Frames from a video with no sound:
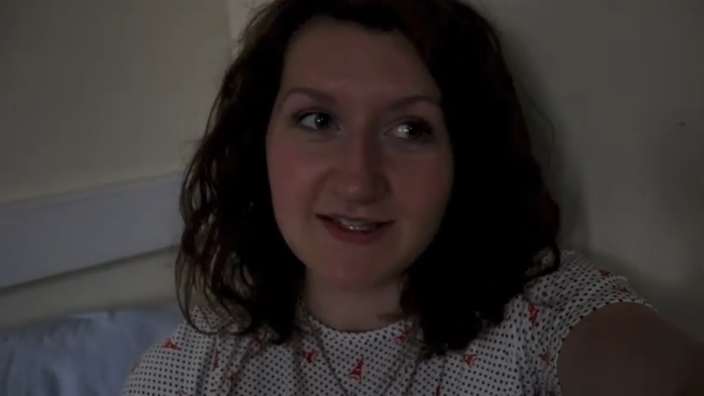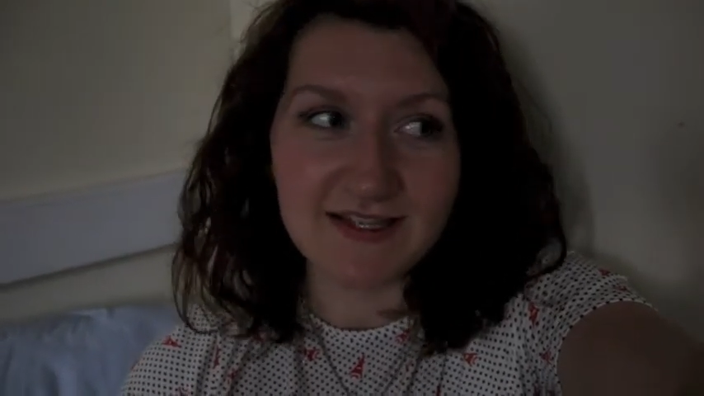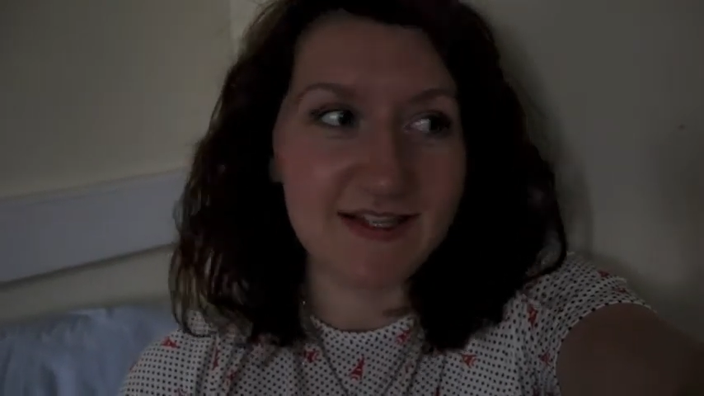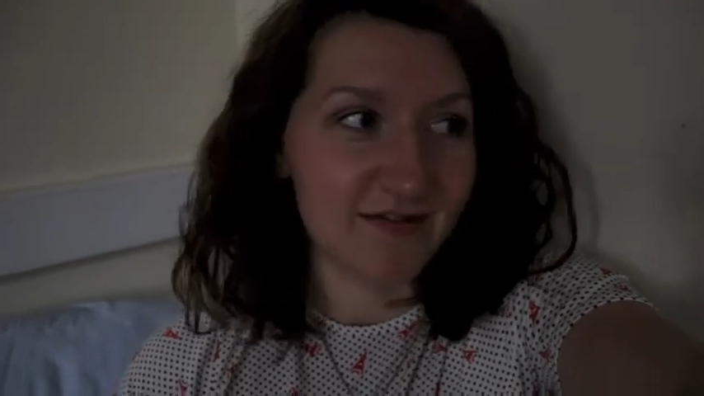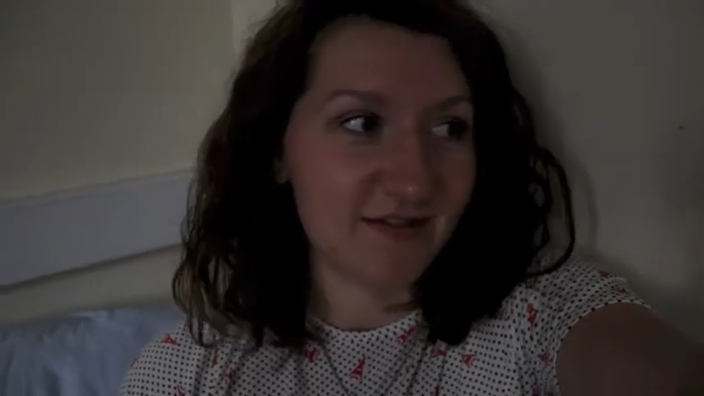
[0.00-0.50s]

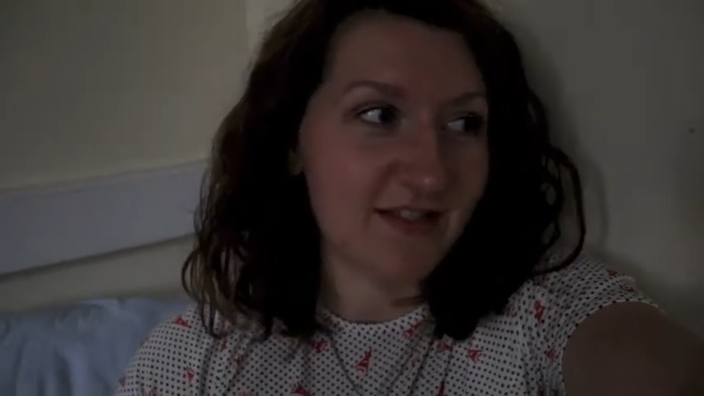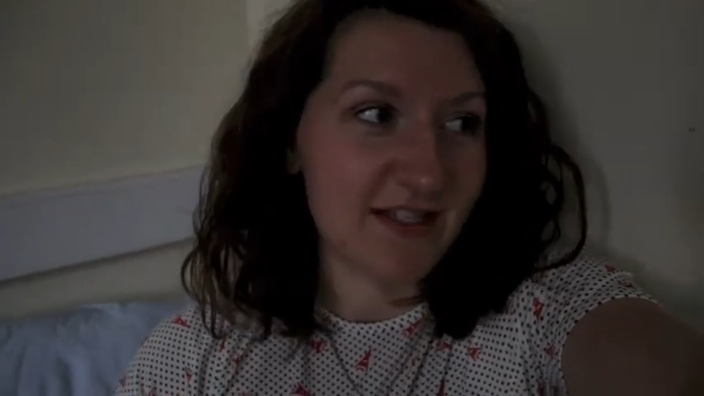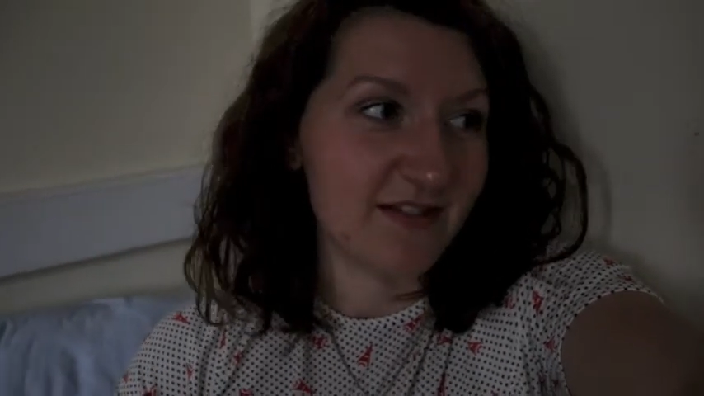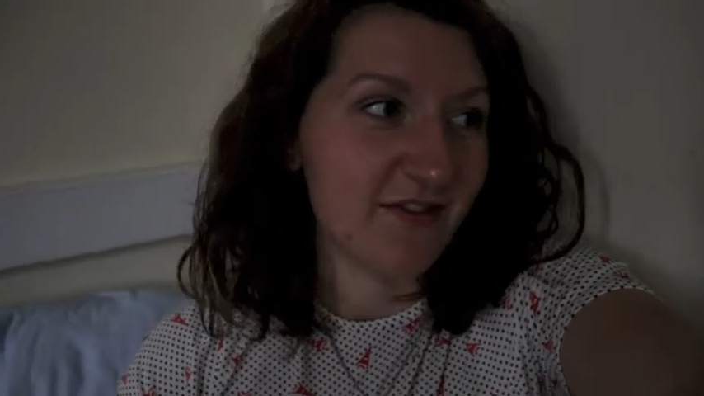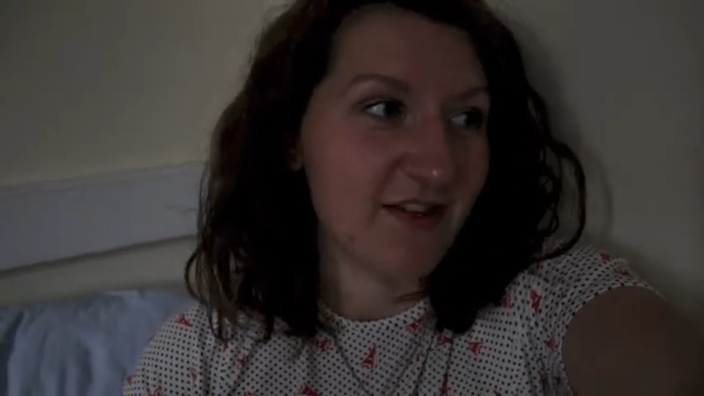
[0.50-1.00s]
seeing as
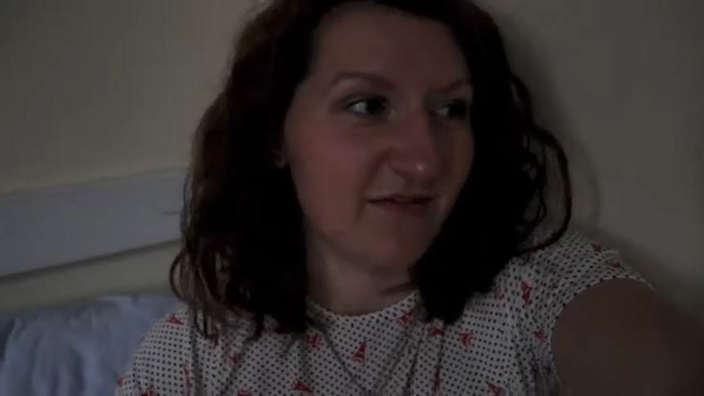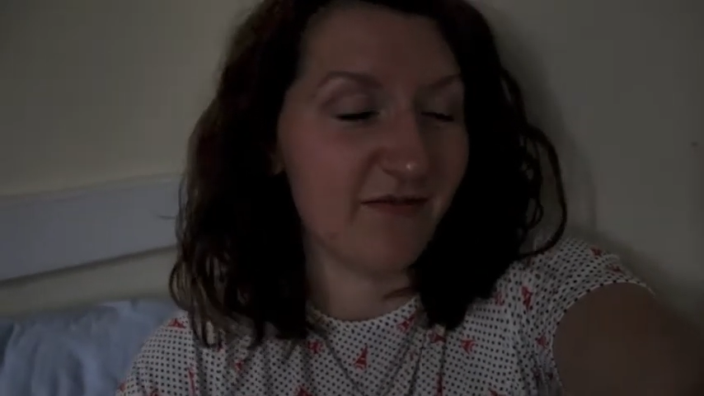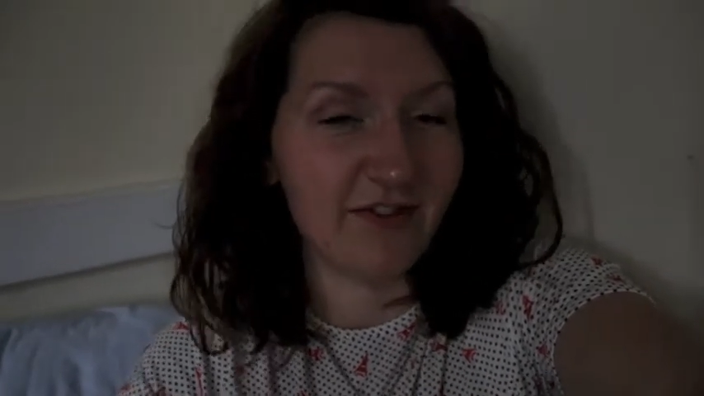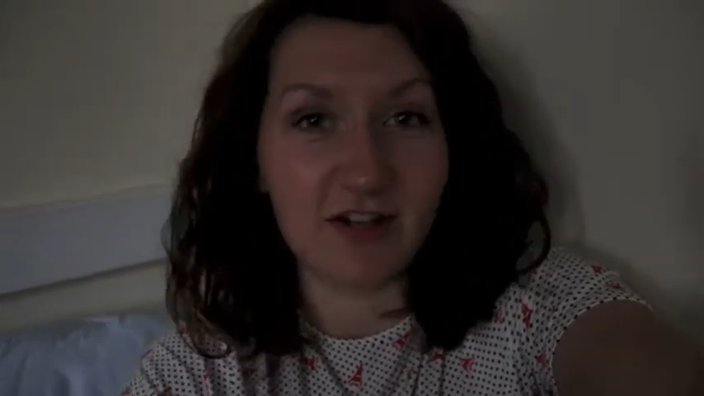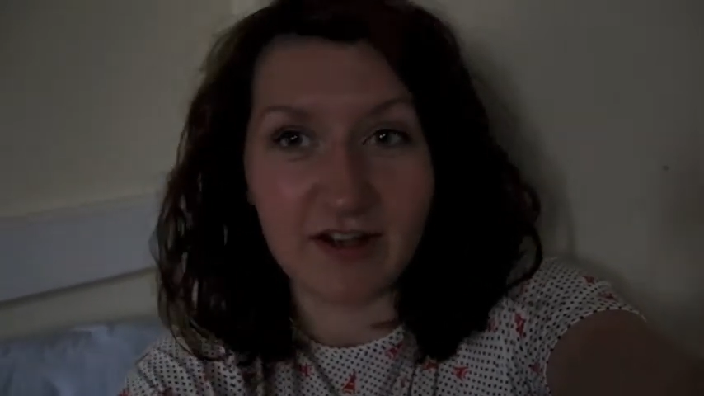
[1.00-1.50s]
this is the first
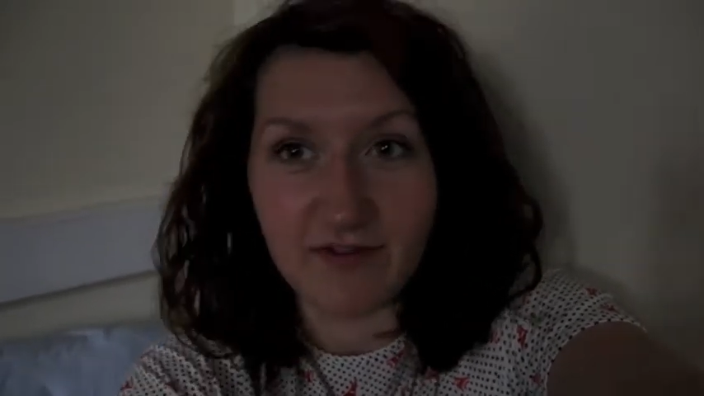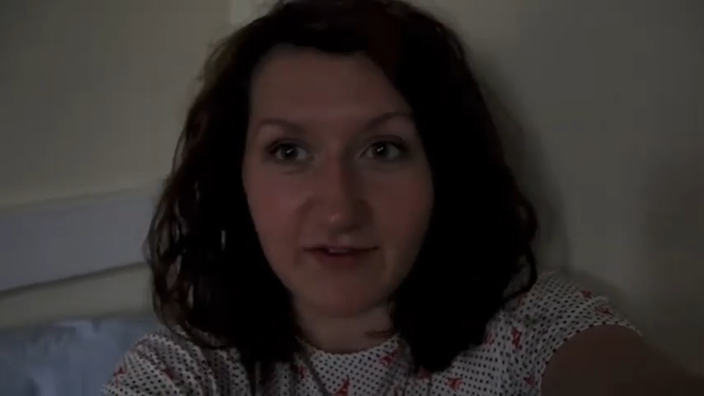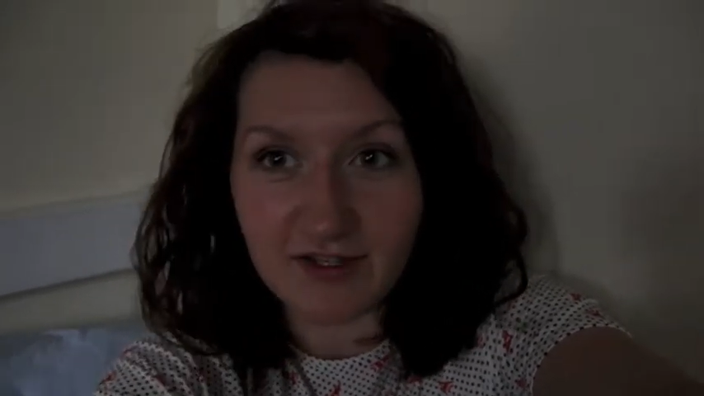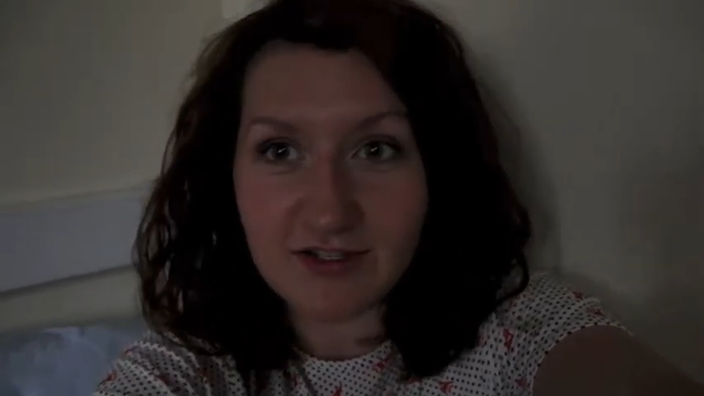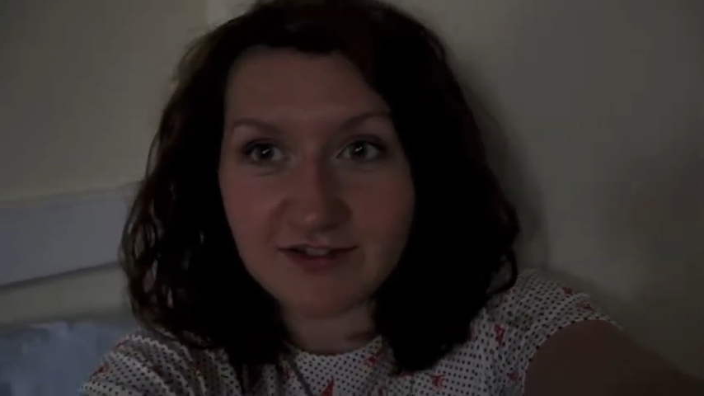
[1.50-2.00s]
vlog I've
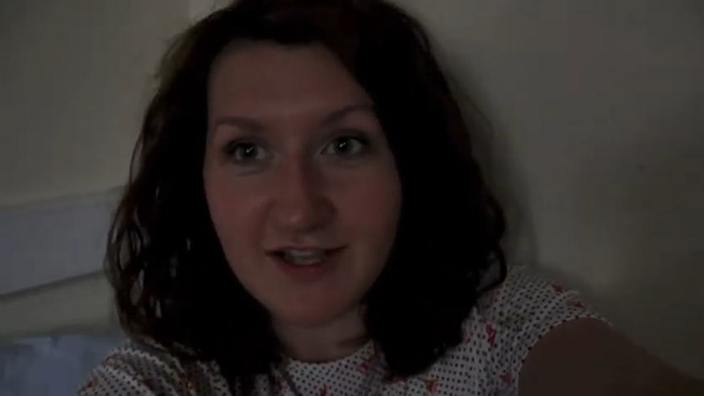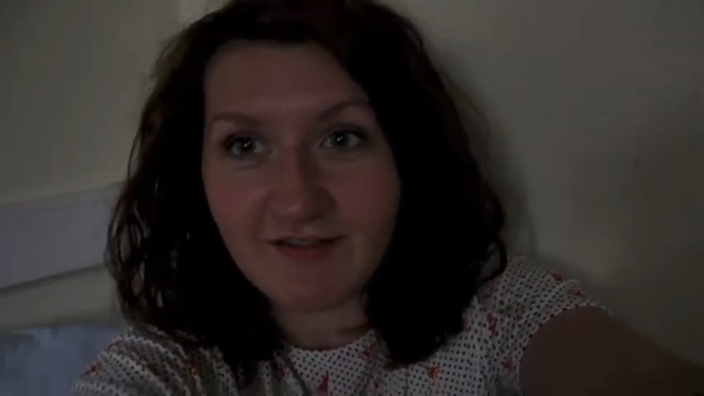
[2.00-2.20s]
ever done.